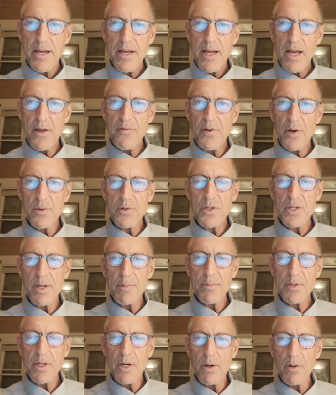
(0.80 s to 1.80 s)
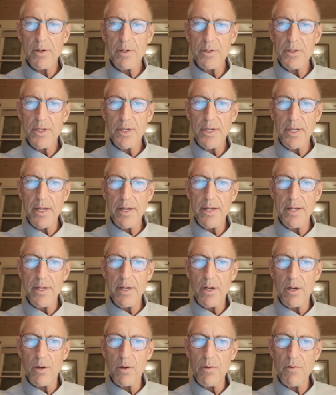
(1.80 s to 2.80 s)
Hey folks, I'm talking today
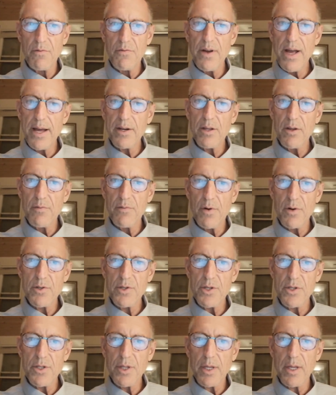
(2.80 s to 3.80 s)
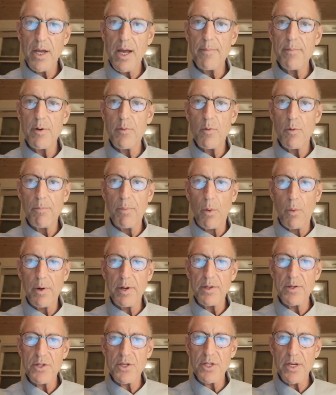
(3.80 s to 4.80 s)
on Fatca versus the Common
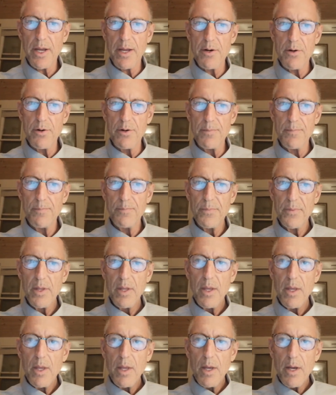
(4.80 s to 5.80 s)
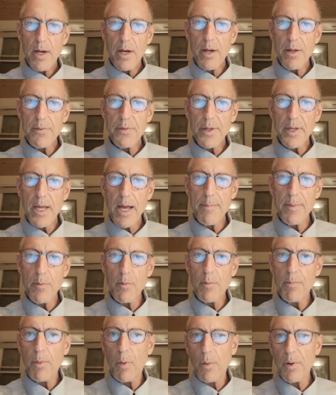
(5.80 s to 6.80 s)
Reporting Standard. The Common
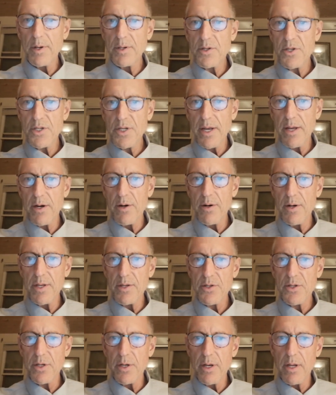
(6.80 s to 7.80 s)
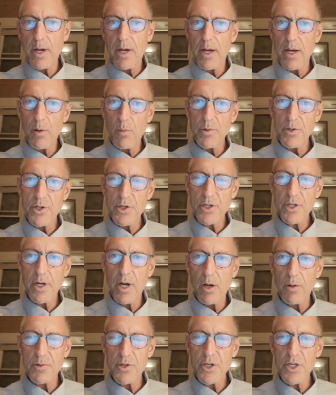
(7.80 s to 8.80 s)
Reporting Standard is which is
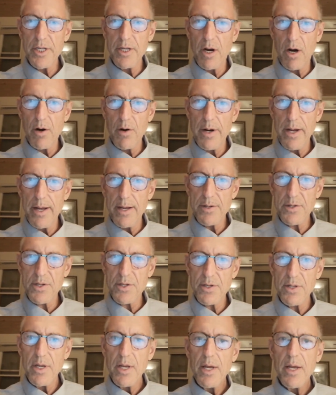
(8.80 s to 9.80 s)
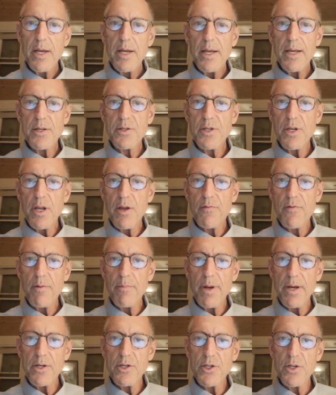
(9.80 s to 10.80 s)
called CRS, is an
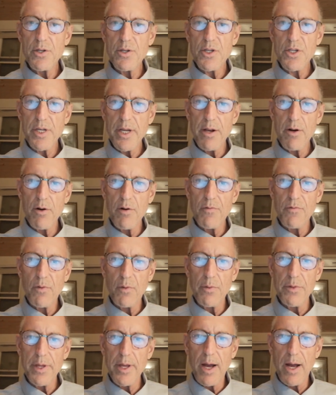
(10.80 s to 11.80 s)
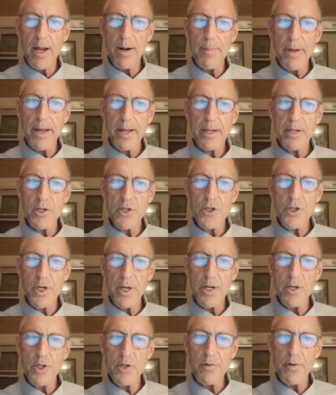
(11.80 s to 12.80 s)
information standard for the automatic
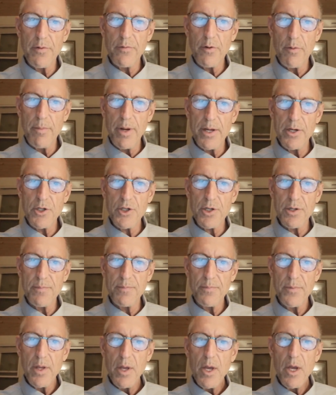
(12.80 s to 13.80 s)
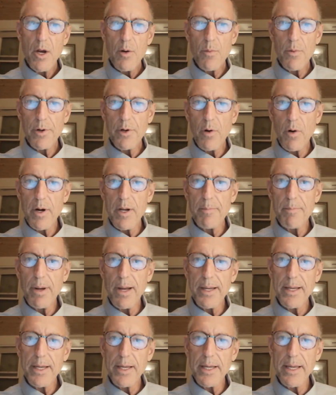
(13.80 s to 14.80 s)
exchange of information regarding
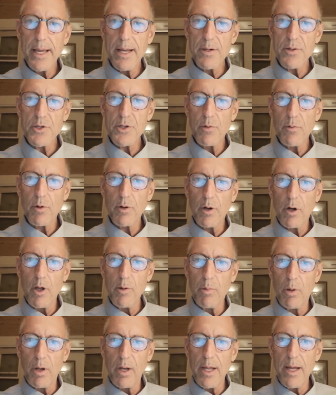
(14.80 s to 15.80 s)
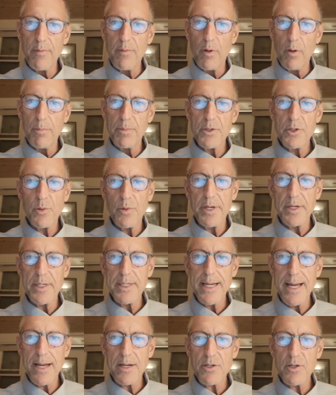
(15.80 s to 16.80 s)
bank accounts on a global level between
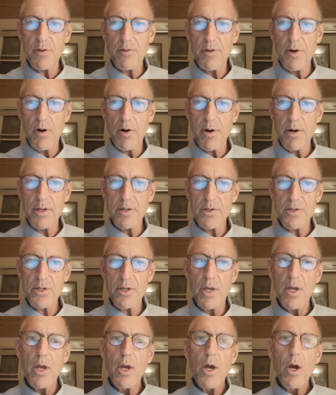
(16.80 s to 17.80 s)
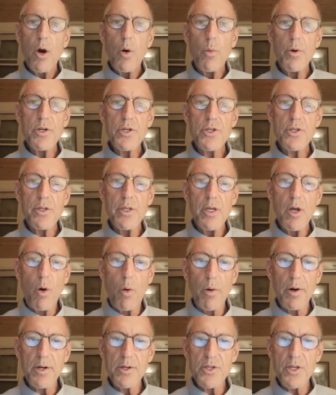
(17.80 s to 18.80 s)
tax authorities, which the
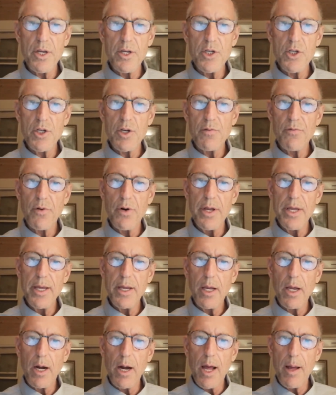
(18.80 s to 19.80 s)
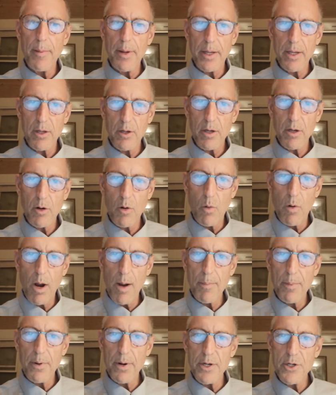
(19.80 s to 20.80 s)
Organization for Economic
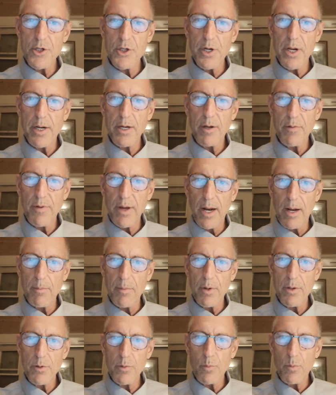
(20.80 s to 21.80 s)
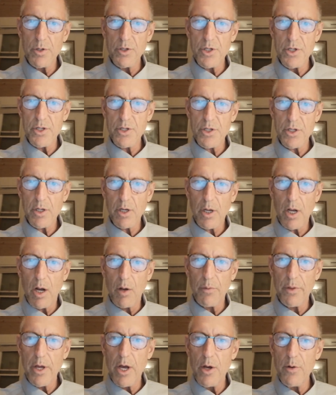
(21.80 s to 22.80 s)
Cooperation and Development, which is called
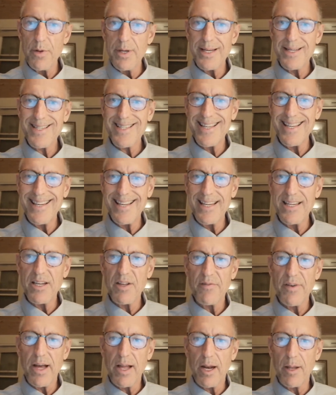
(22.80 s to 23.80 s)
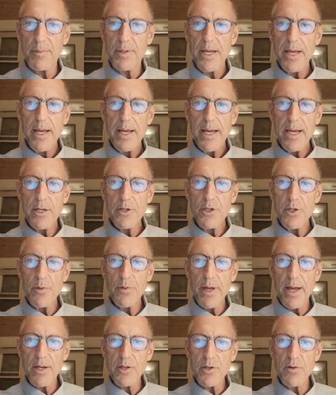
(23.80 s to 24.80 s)
the OECD, developed in
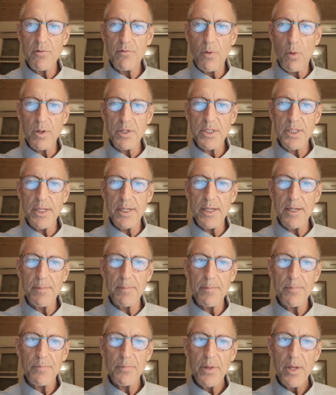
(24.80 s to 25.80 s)
2014.